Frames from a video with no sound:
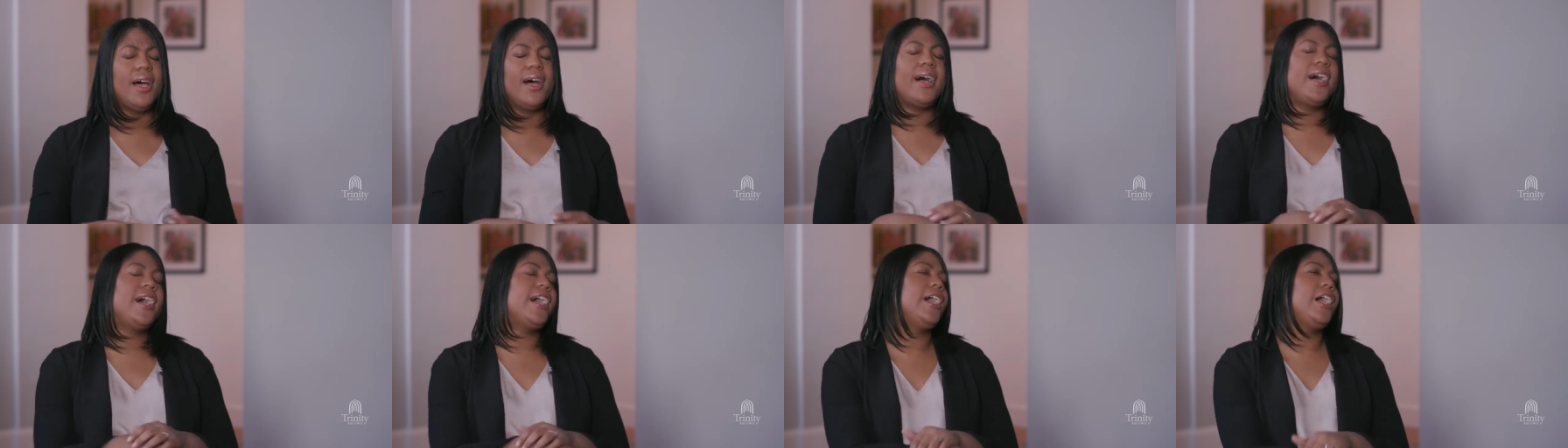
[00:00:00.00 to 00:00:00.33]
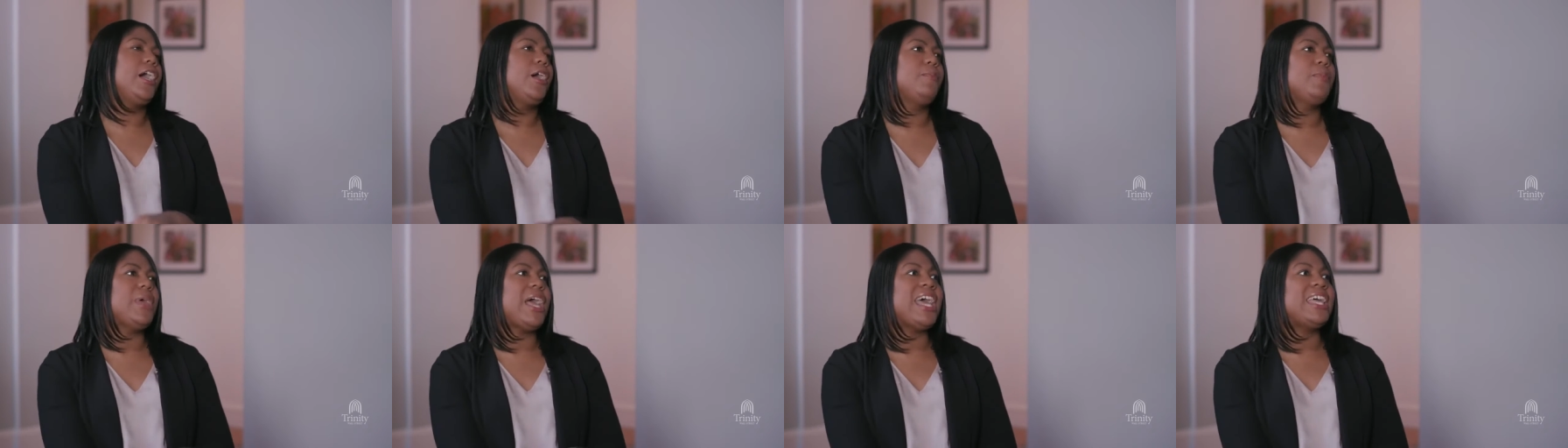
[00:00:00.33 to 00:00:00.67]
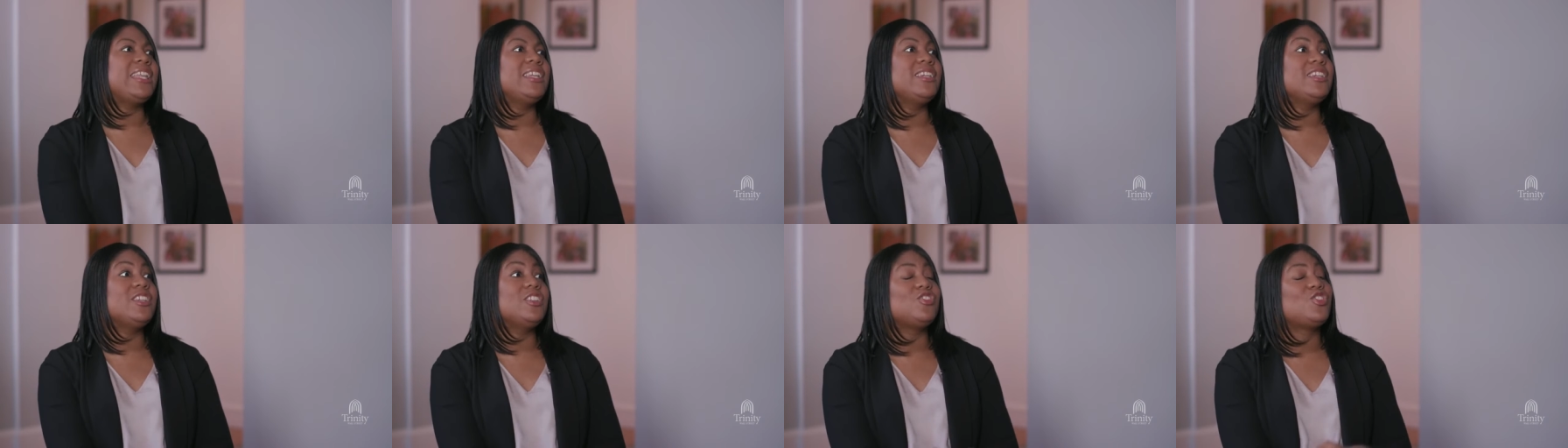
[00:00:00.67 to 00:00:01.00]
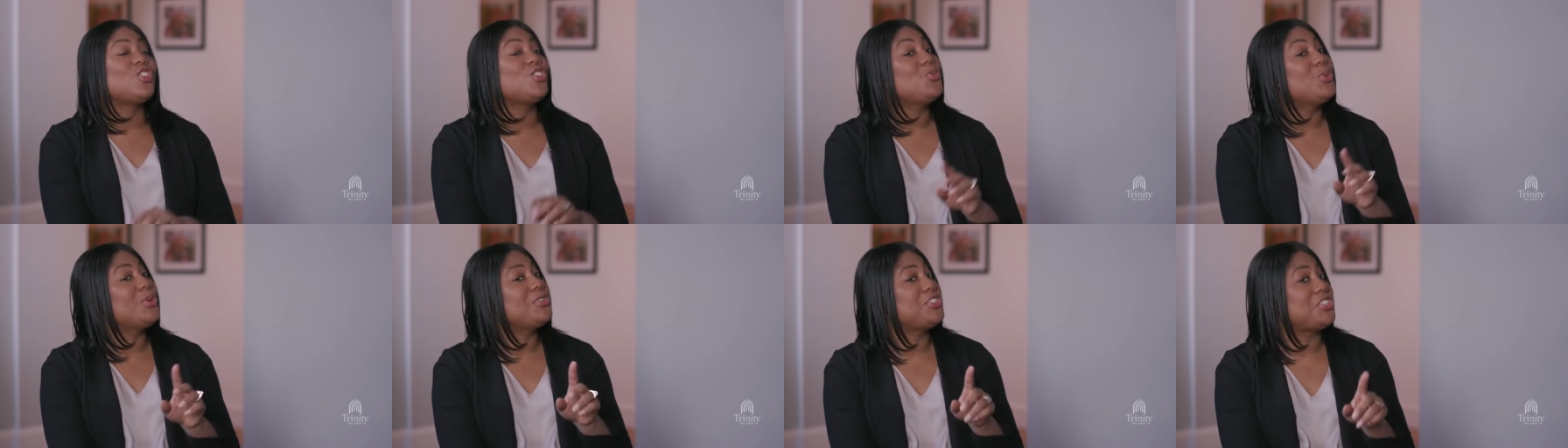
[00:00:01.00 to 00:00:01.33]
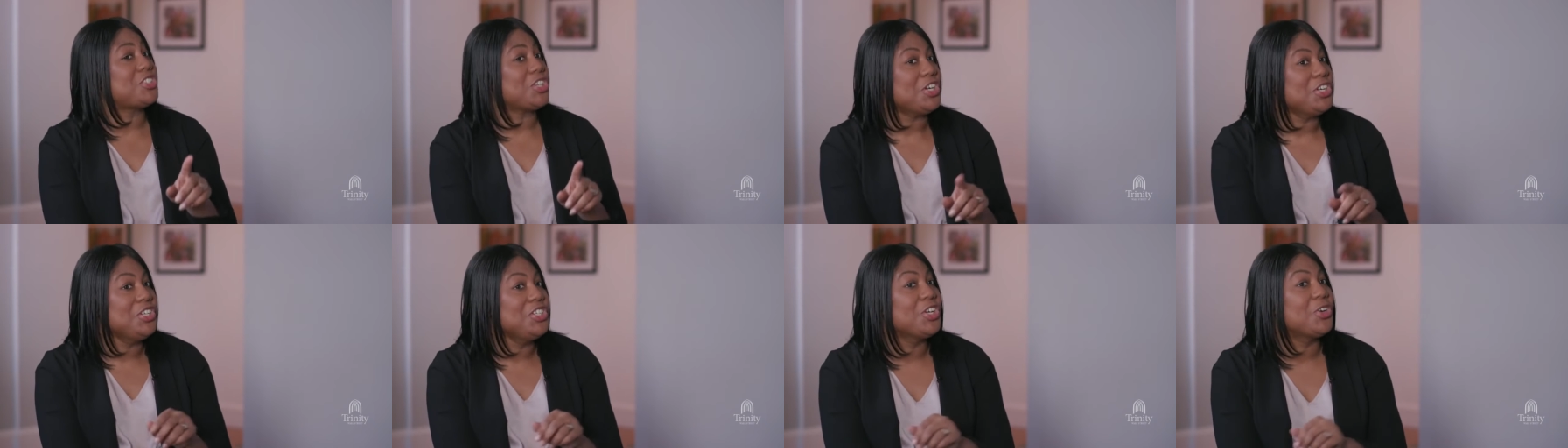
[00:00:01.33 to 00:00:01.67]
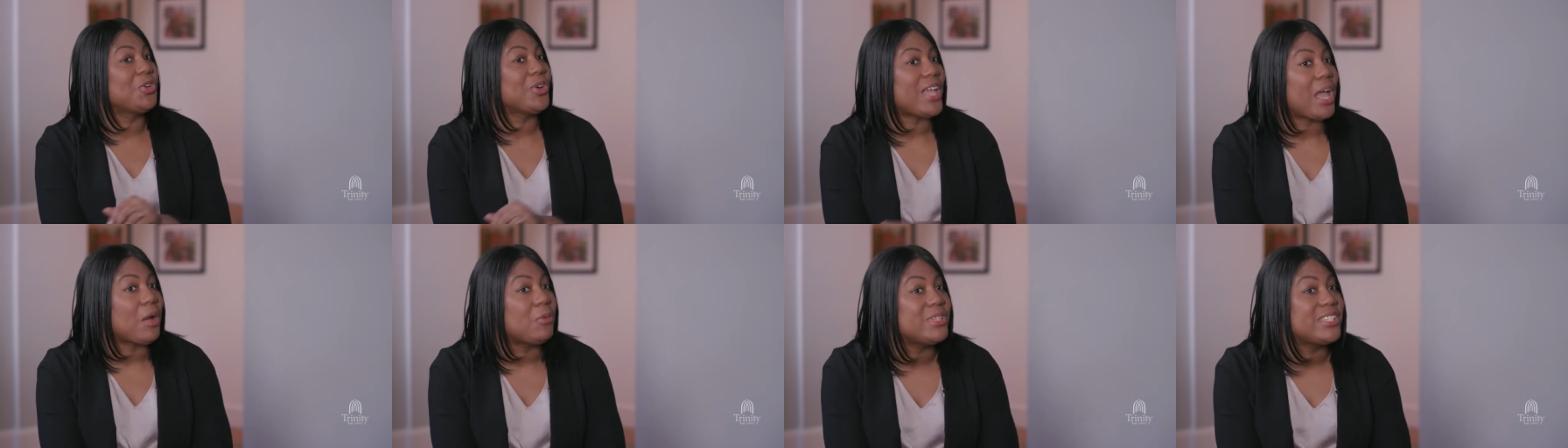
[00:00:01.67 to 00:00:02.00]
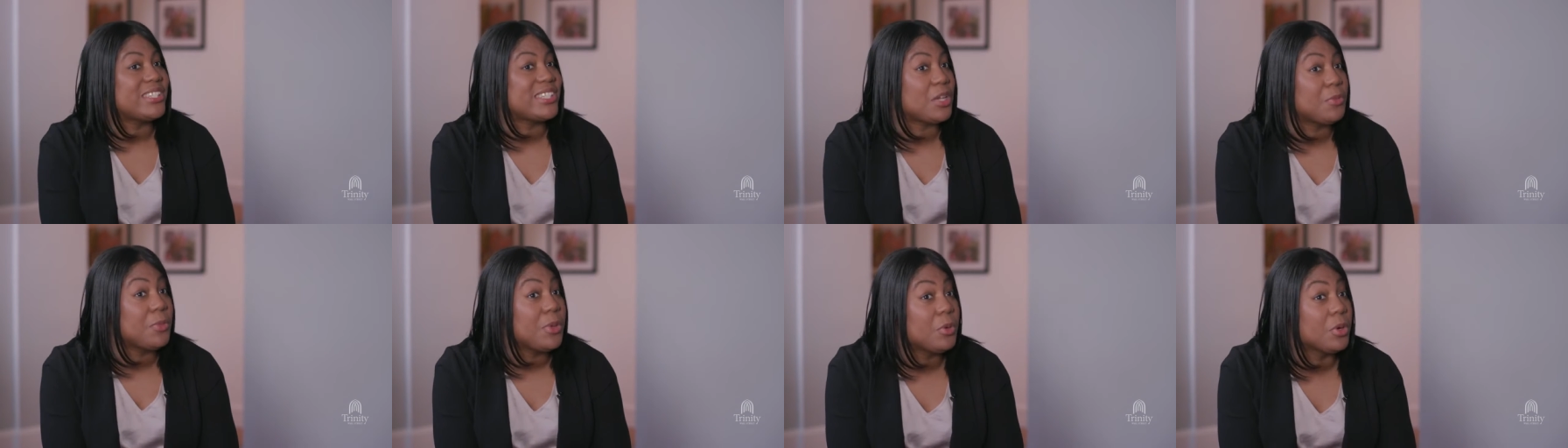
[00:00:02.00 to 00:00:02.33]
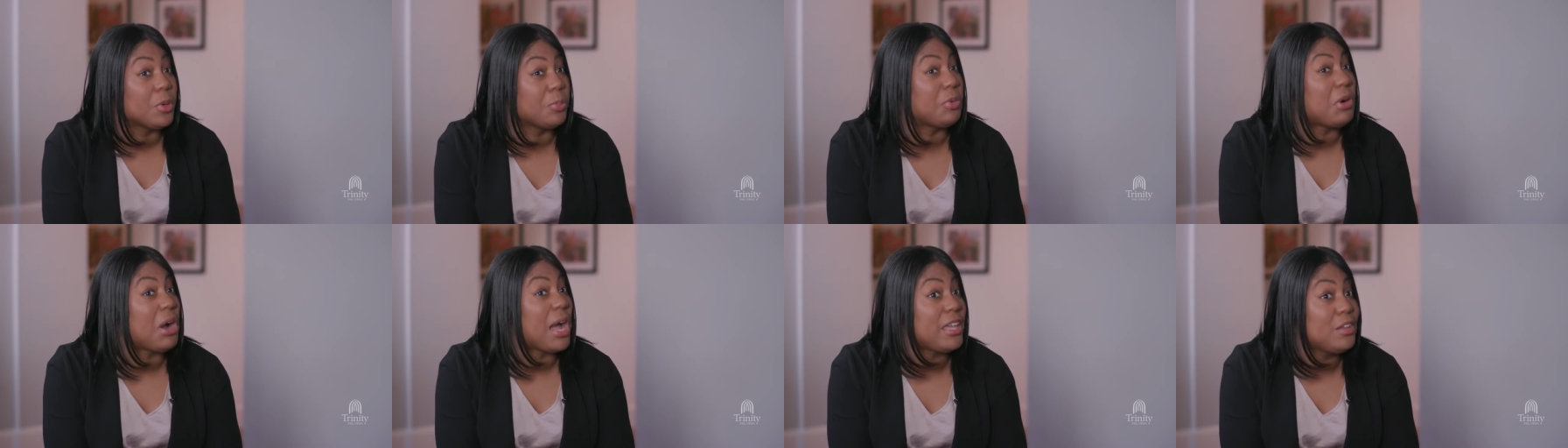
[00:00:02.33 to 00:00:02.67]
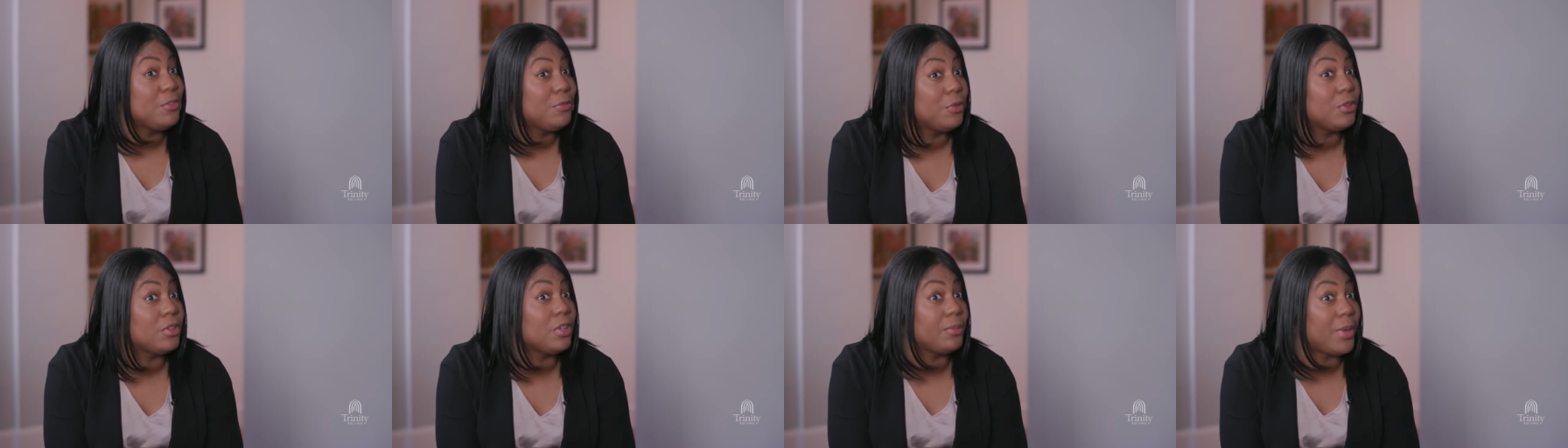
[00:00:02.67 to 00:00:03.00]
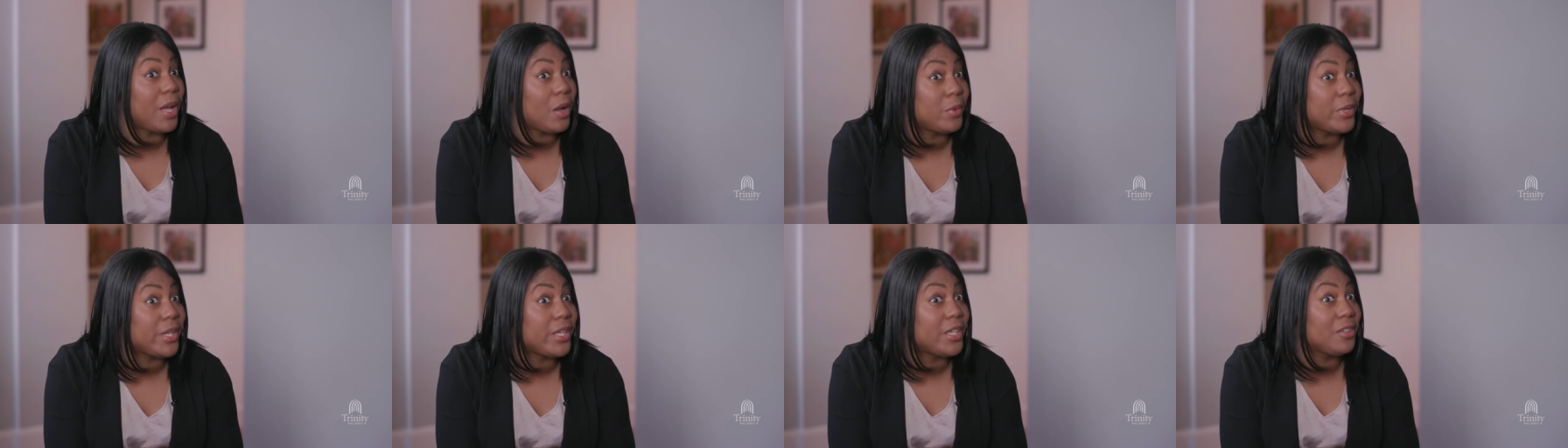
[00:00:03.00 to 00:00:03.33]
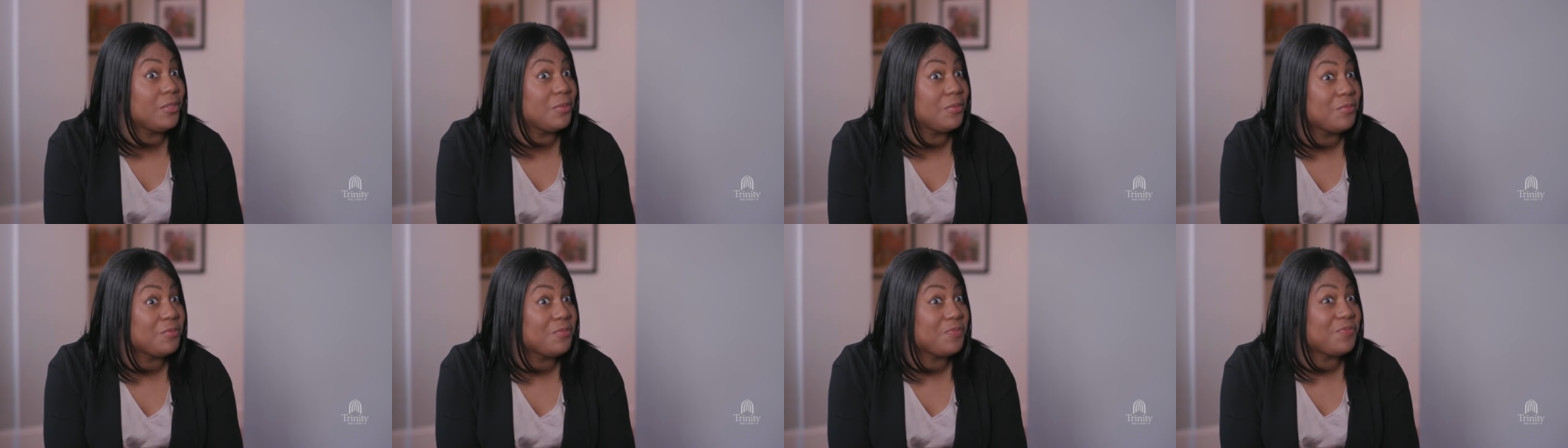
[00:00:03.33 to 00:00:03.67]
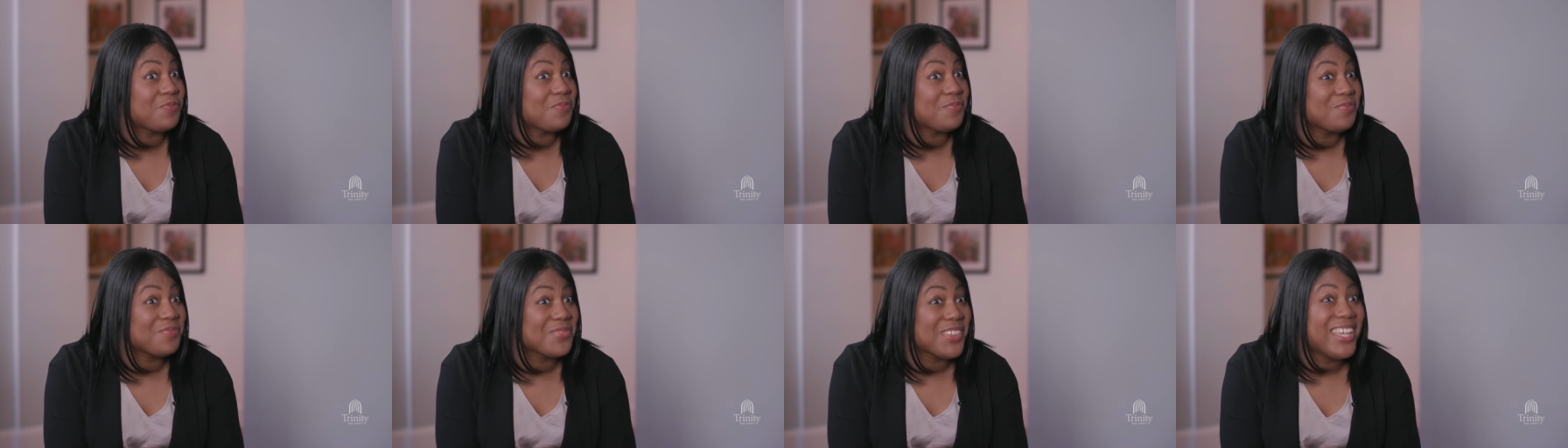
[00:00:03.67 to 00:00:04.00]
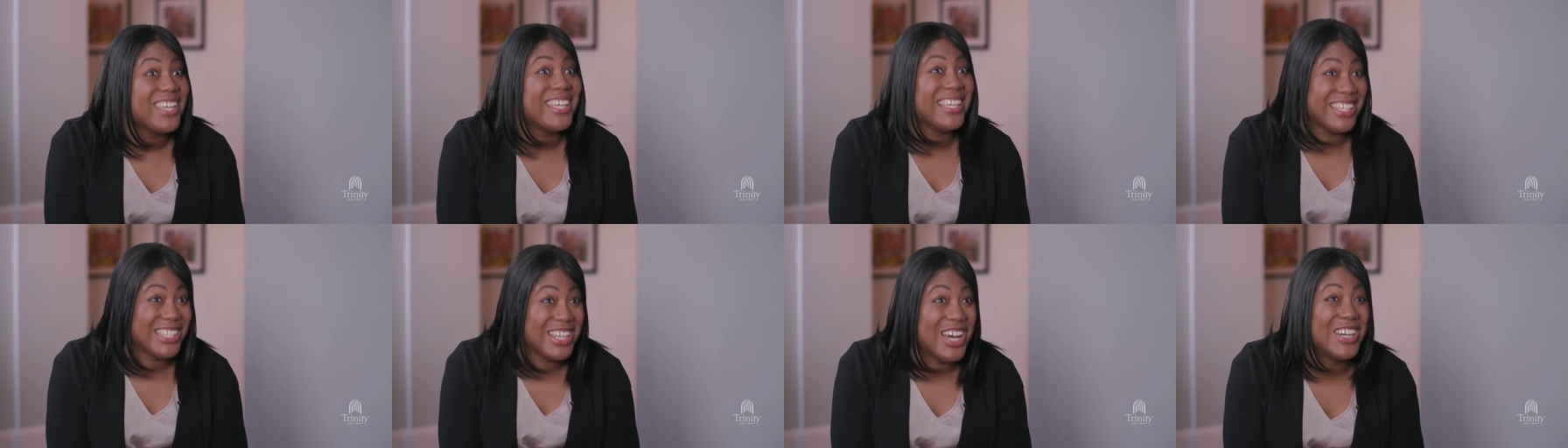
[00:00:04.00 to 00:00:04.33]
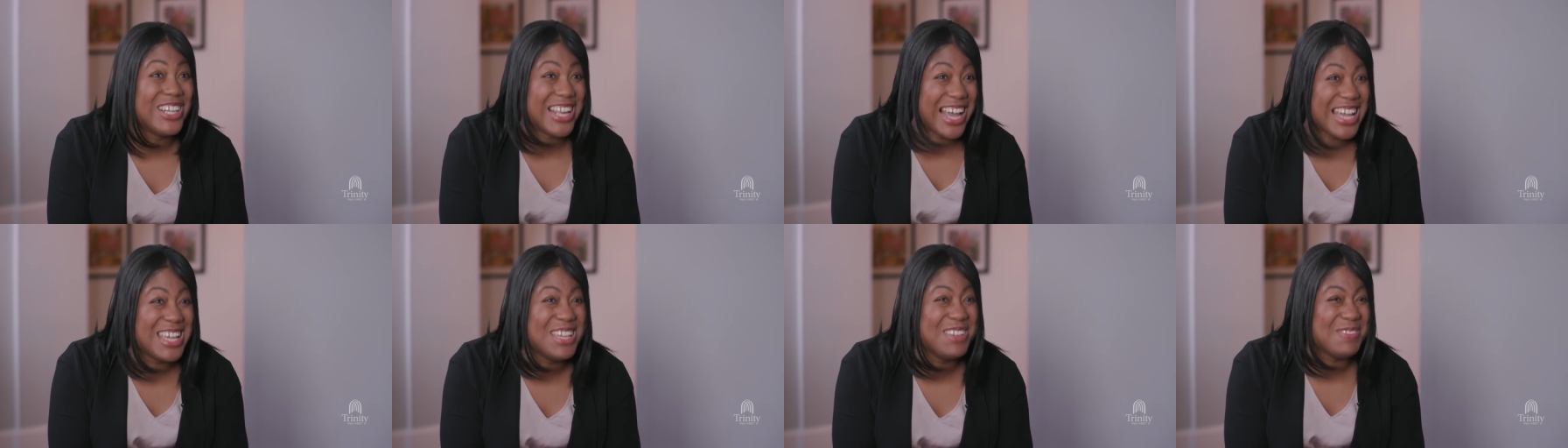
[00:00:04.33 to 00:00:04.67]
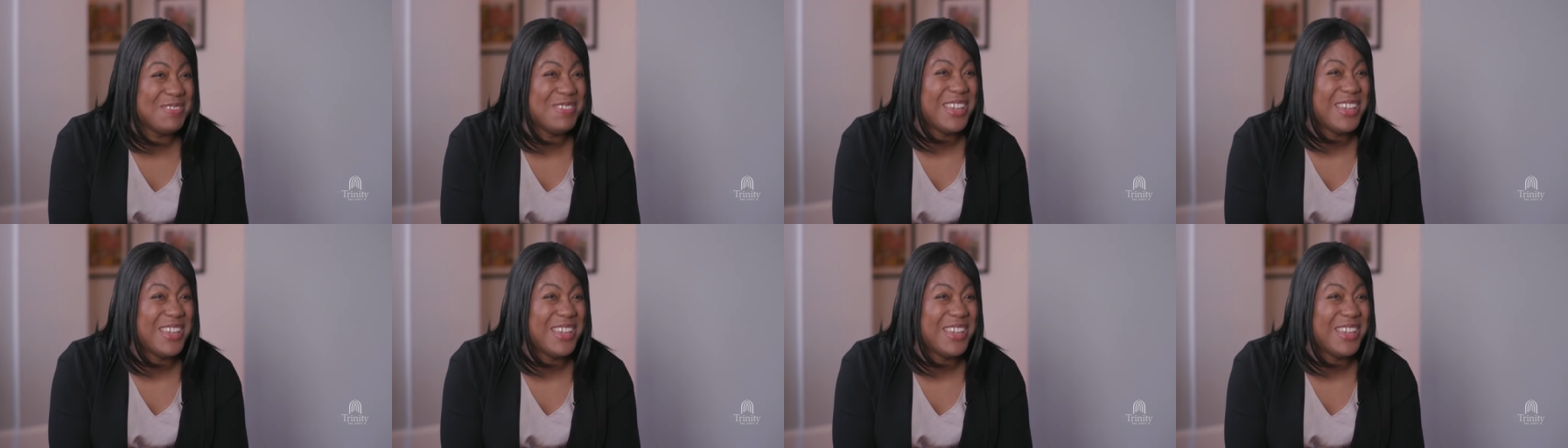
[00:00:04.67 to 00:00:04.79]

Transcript: Um, and to a certain degree, I would say we were prideful about it. Mm-hmm, you know what I mean?